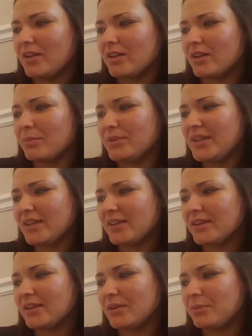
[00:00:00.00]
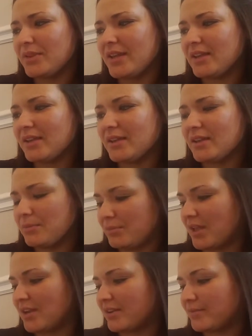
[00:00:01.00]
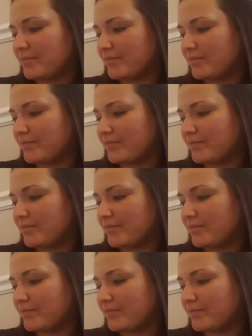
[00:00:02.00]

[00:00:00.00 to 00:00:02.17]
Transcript: Kaplink, kaplink, kaplunk.